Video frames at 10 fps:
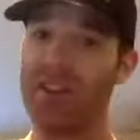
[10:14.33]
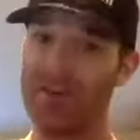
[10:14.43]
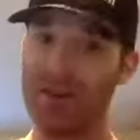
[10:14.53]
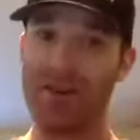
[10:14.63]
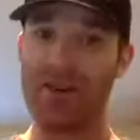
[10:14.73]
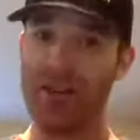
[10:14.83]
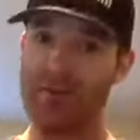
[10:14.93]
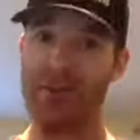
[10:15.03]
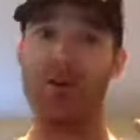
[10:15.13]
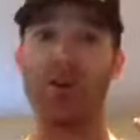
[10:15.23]
Give
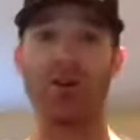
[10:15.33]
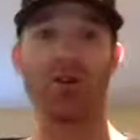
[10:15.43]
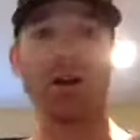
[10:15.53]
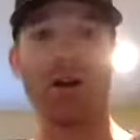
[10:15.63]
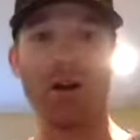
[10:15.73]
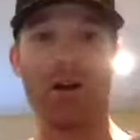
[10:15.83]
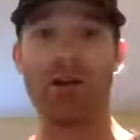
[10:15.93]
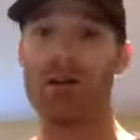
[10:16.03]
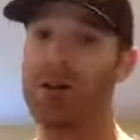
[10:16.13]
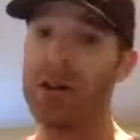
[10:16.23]
them an audio call,
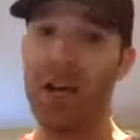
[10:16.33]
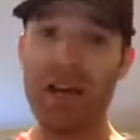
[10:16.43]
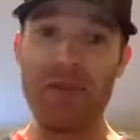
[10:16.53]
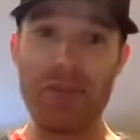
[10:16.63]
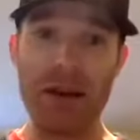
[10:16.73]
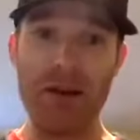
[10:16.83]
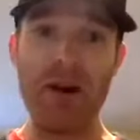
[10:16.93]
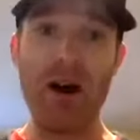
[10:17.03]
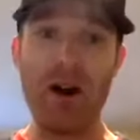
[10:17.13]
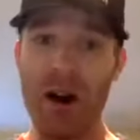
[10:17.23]
or even better,